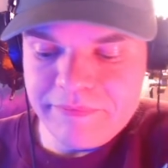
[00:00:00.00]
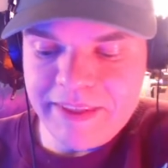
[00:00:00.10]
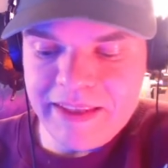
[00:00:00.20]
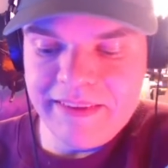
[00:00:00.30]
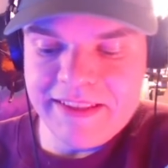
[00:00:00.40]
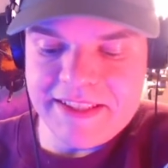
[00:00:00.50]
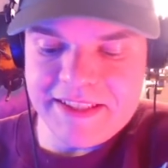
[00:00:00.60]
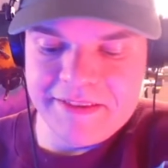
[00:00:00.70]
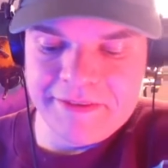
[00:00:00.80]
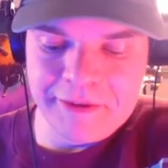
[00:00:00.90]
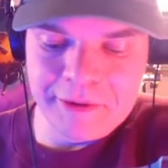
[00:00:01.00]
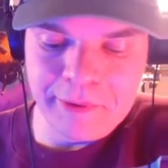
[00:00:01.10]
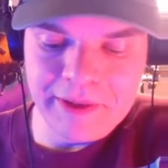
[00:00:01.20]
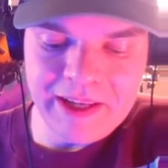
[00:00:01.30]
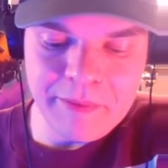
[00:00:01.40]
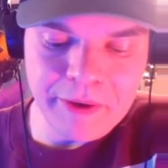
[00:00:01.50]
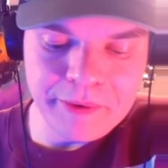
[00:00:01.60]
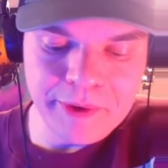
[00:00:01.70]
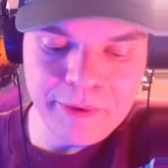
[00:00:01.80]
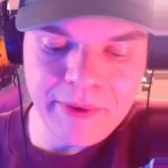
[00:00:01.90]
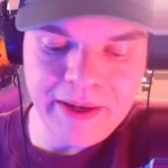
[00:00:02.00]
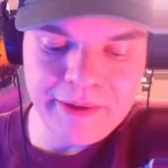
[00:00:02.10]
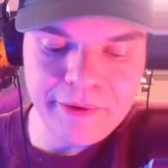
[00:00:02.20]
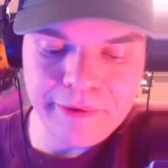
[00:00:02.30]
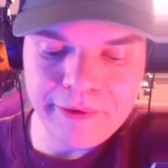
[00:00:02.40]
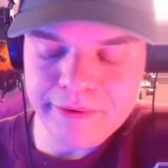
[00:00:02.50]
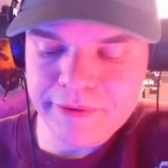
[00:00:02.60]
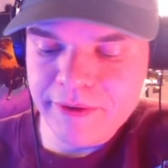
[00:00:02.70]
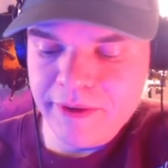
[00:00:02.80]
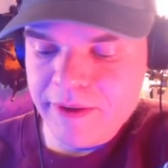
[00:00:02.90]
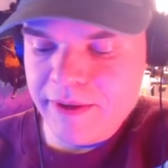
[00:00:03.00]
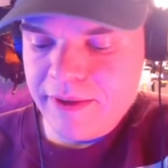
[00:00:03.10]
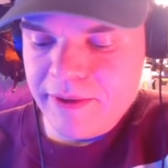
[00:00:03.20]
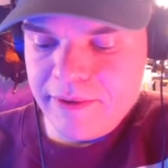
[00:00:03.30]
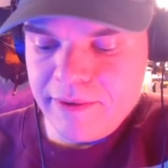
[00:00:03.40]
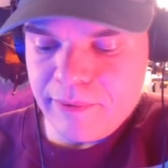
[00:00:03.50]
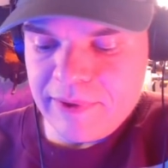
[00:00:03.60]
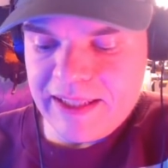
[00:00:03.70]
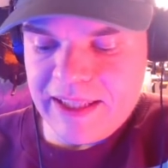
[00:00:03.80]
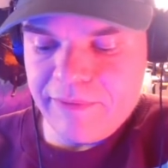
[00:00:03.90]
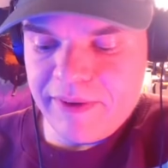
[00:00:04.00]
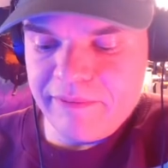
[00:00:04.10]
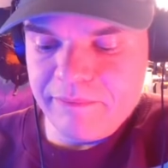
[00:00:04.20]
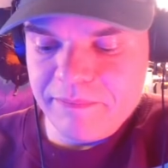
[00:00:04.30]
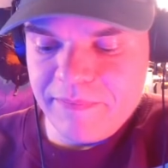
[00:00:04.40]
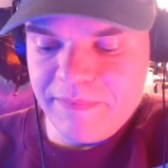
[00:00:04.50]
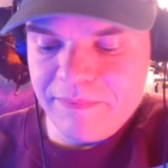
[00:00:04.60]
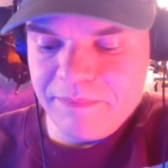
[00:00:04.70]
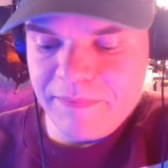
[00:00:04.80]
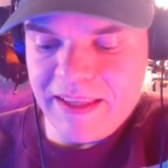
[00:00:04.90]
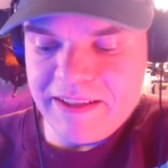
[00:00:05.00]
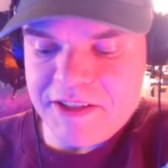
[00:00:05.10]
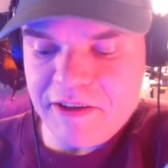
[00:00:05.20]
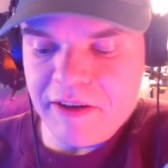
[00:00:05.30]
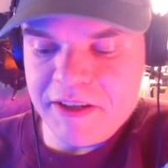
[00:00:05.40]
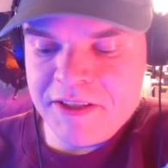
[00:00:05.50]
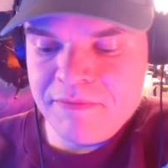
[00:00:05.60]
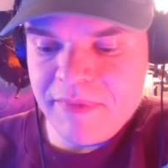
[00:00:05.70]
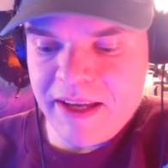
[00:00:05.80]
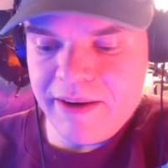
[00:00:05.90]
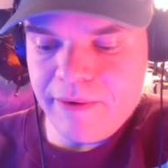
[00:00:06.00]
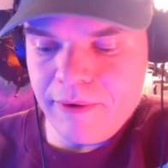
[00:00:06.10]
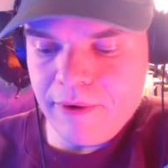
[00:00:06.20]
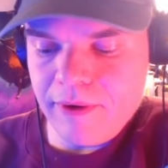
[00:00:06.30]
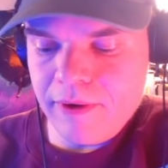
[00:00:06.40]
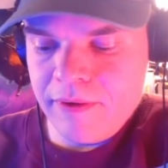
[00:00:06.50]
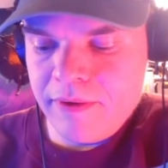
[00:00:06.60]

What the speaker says: that this is not really about you and you're not really even in charge at all.